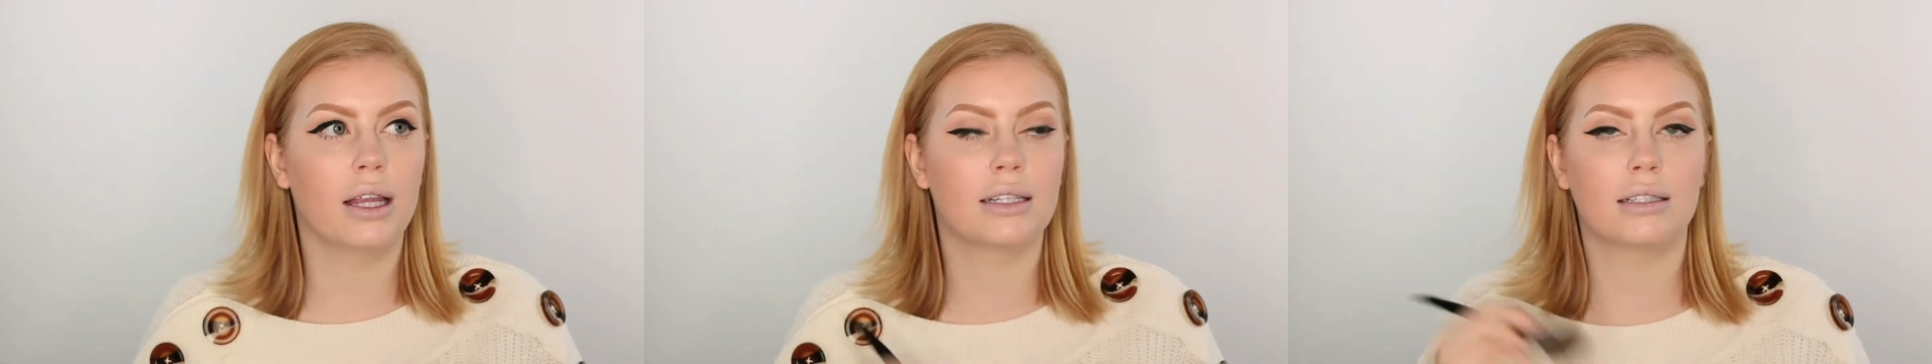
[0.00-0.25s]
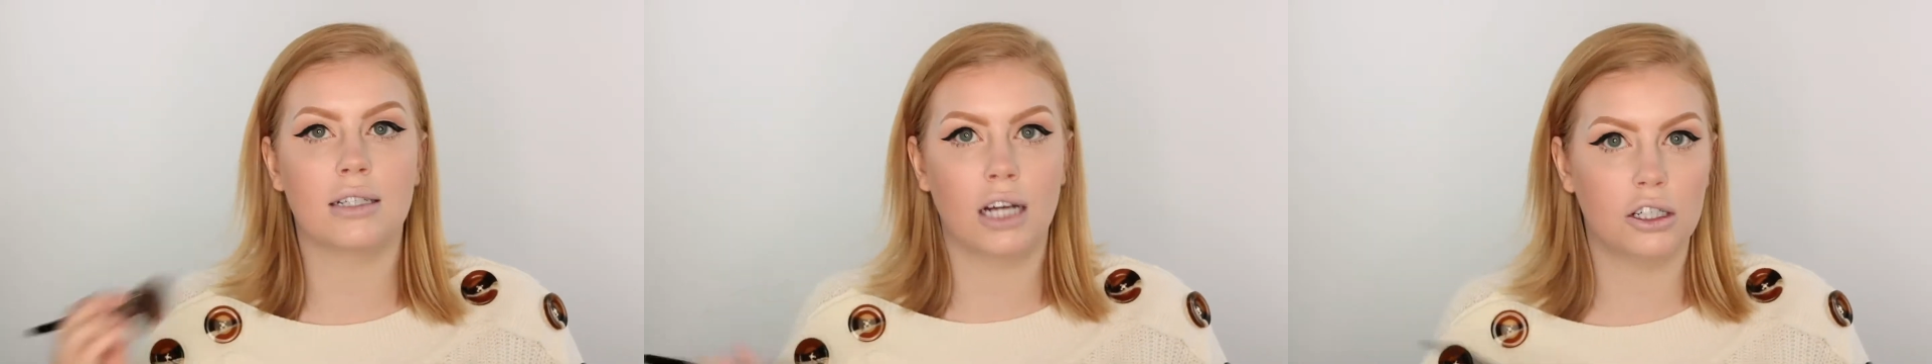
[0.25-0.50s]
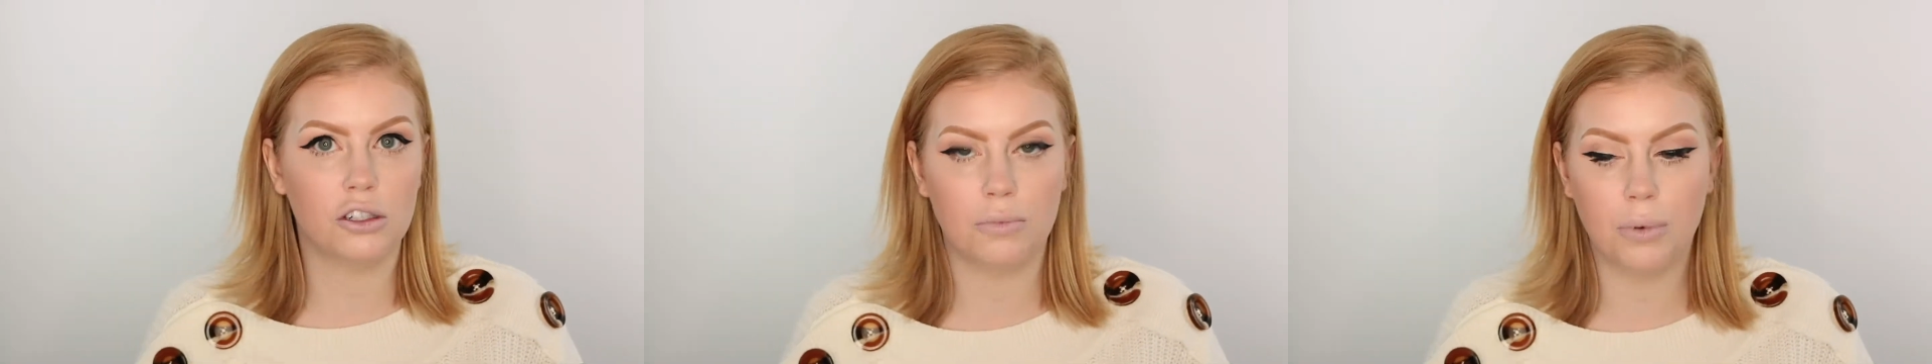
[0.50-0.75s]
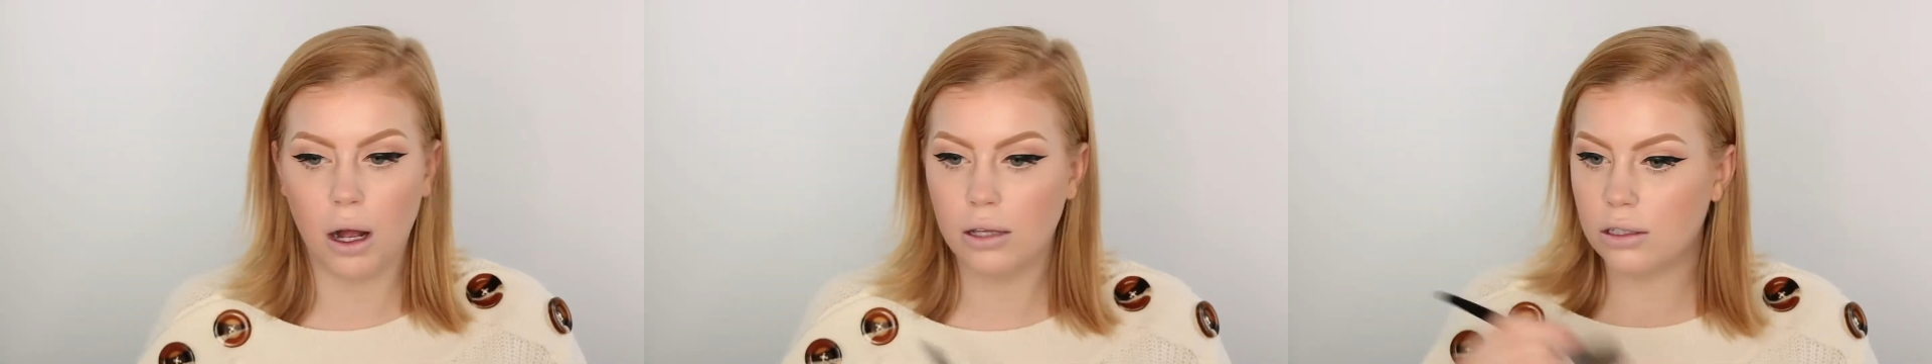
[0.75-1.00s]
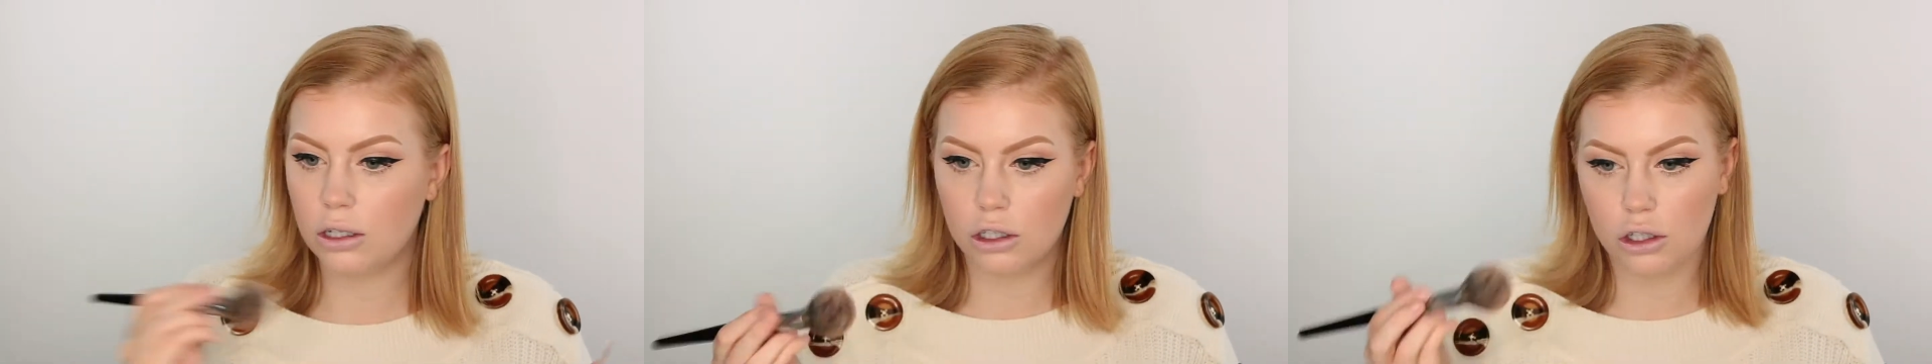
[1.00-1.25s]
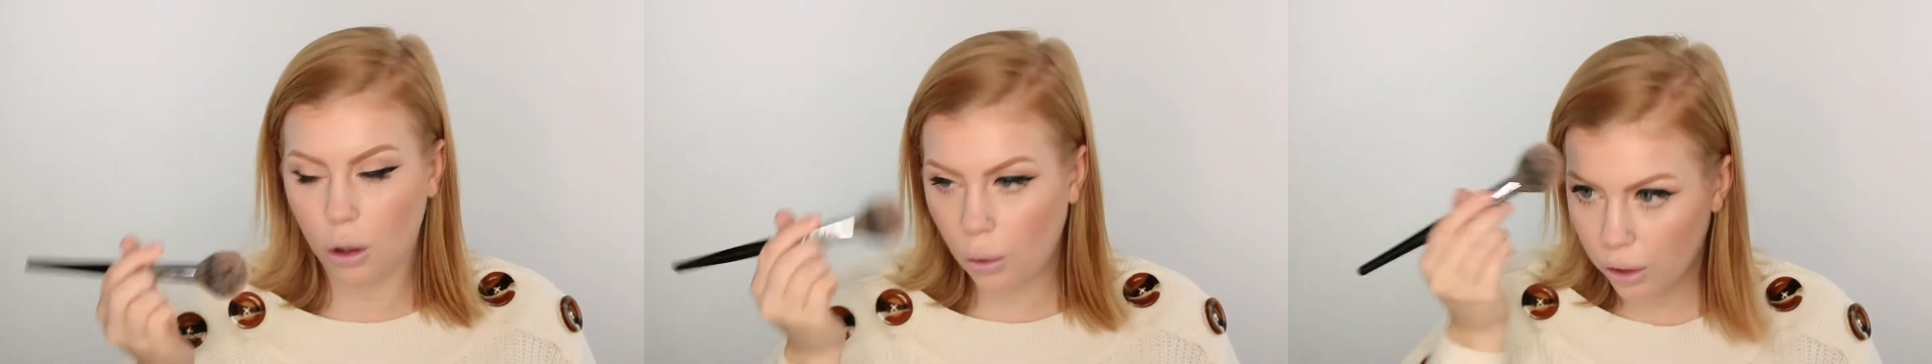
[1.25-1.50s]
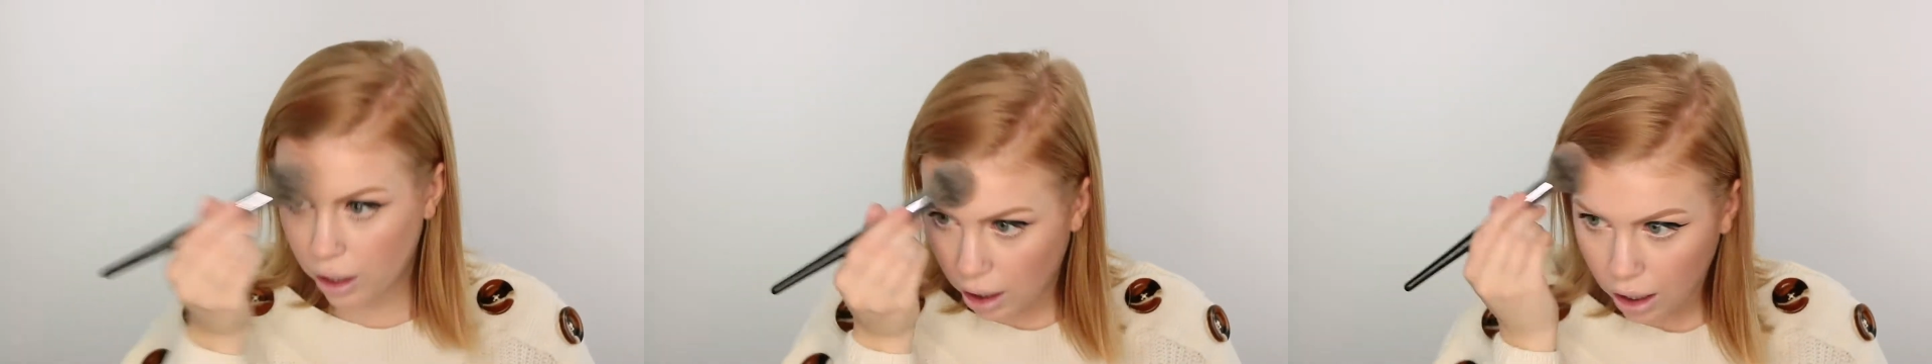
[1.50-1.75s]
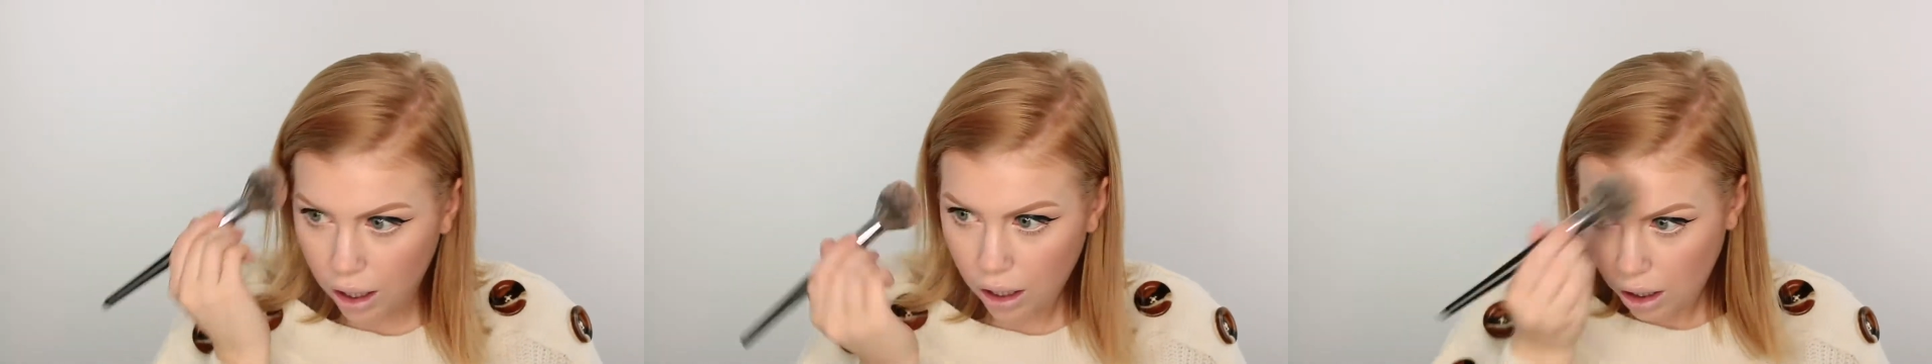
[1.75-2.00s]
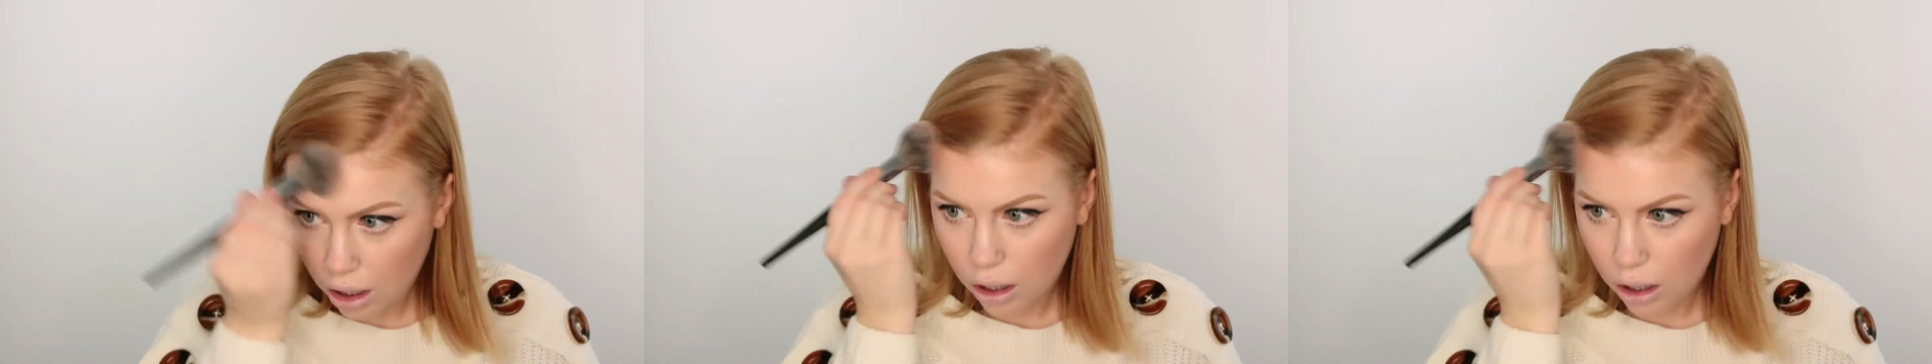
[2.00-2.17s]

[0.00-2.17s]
likes a touch of bronzer, totally